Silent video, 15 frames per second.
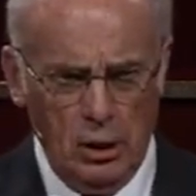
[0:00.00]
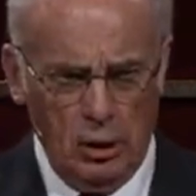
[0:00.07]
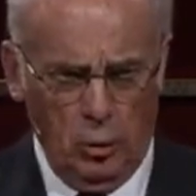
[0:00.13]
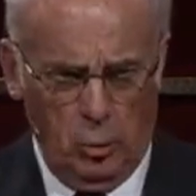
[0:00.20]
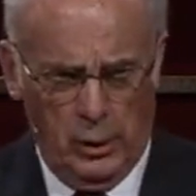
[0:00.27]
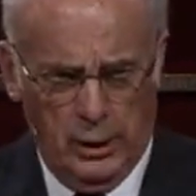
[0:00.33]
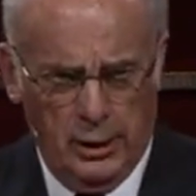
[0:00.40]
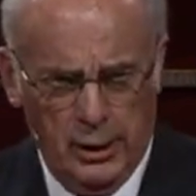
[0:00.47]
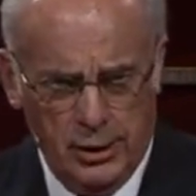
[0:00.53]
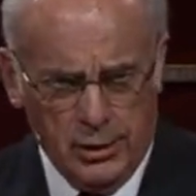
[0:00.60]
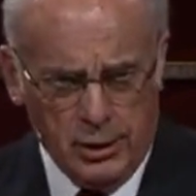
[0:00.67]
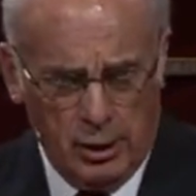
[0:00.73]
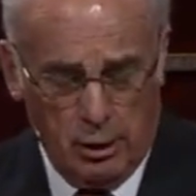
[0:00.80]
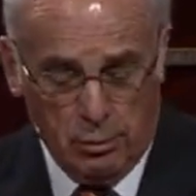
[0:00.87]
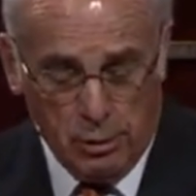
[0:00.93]
the wind
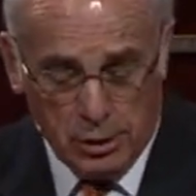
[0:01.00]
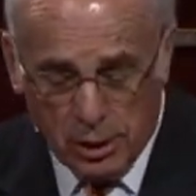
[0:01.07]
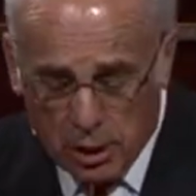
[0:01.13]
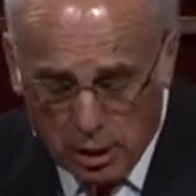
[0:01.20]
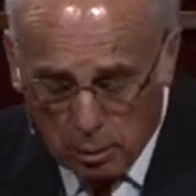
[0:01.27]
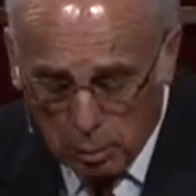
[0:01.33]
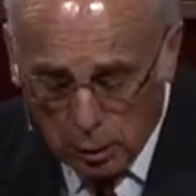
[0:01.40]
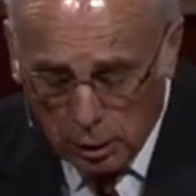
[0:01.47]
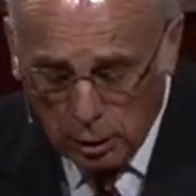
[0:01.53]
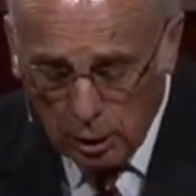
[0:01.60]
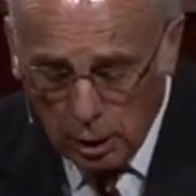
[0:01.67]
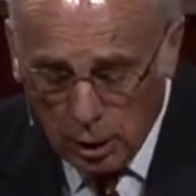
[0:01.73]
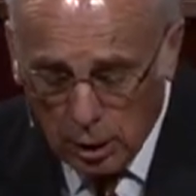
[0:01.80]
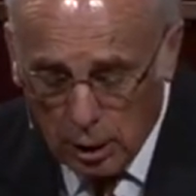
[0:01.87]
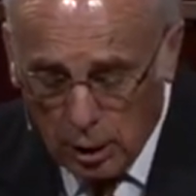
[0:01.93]
is
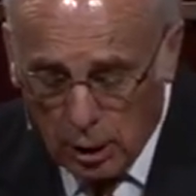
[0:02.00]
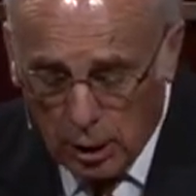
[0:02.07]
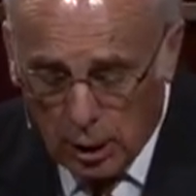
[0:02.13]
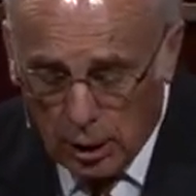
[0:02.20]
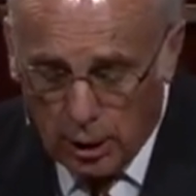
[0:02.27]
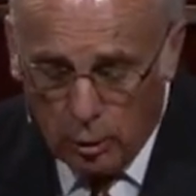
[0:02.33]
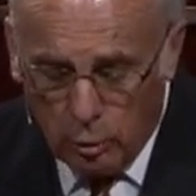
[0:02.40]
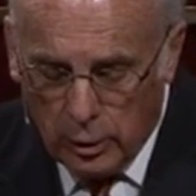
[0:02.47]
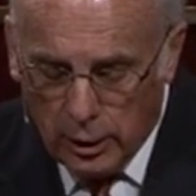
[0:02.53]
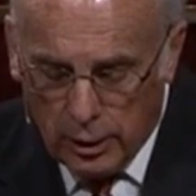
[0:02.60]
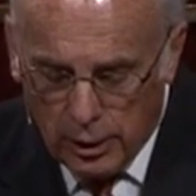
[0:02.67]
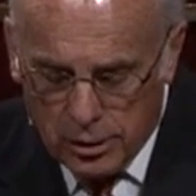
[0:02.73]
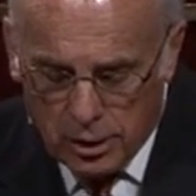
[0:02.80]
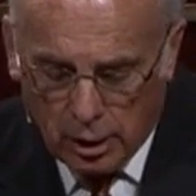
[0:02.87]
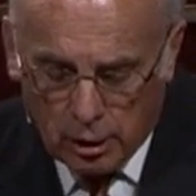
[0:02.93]
irresistible, the
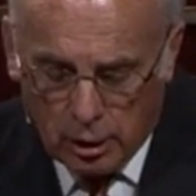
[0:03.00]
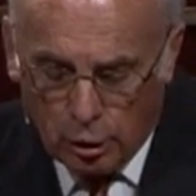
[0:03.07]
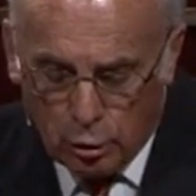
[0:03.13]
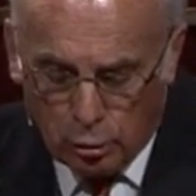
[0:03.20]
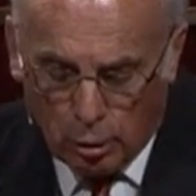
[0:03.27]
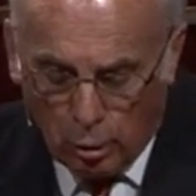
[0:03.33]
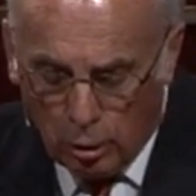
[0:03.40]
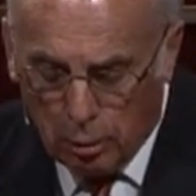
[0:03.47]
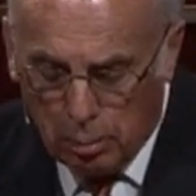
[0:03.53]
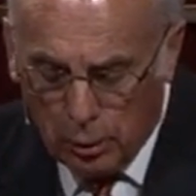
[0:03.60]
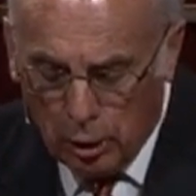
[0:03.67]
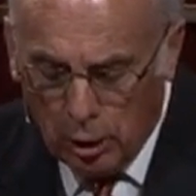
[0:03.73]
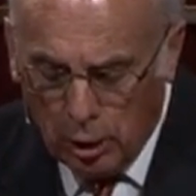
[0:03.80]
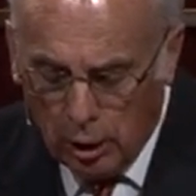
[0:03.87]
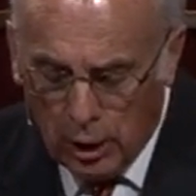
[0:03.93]
wind is
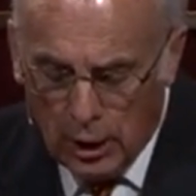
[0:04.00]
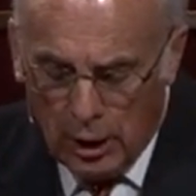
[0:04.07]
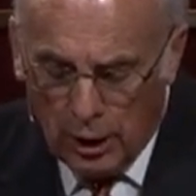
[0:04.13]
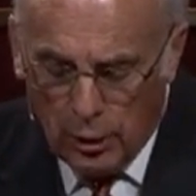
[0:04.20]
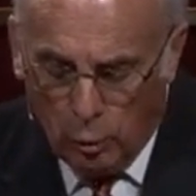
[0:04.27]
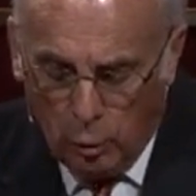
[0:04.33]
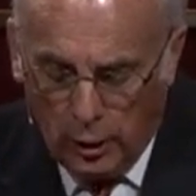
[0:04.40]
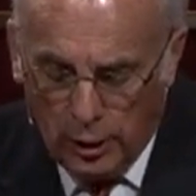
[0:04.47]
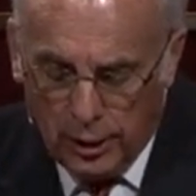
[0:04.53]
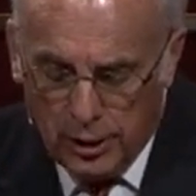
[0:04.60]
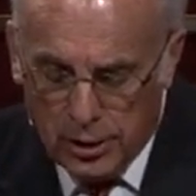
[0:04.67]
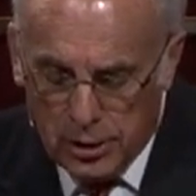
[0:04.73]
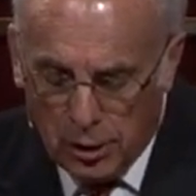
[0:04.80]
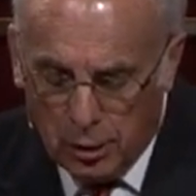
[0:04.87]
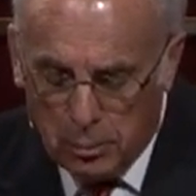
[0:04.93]
uncontrollable, the
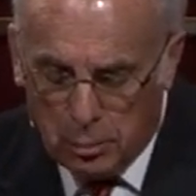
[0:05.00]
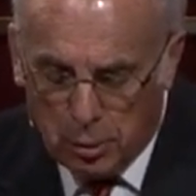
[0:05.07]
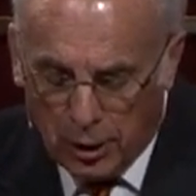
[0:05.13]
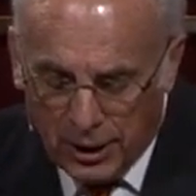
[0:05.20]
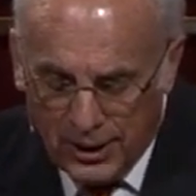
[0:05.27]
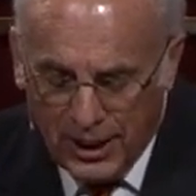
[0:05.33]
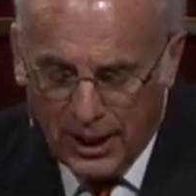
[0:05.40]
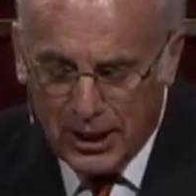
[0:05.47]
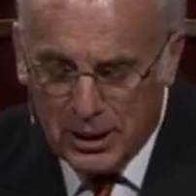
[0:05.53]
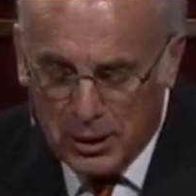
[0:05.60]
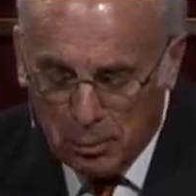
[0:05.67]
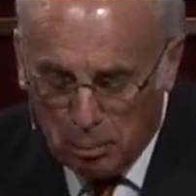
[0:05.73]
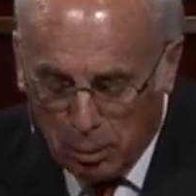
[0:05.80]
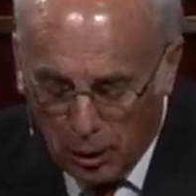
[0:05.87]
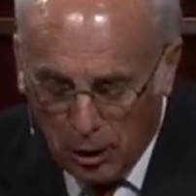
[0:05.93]
wind is
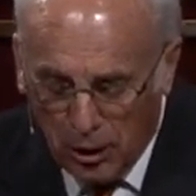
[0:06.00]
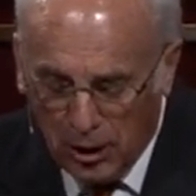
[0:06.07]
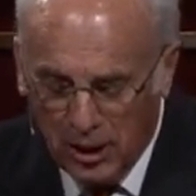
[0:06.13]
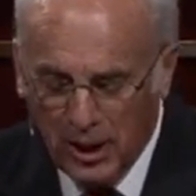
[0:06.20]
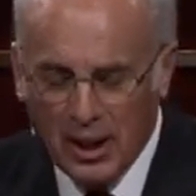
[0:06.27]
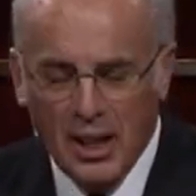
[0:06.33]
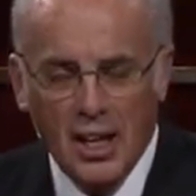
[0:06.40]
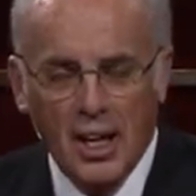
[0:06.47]
unpredictable.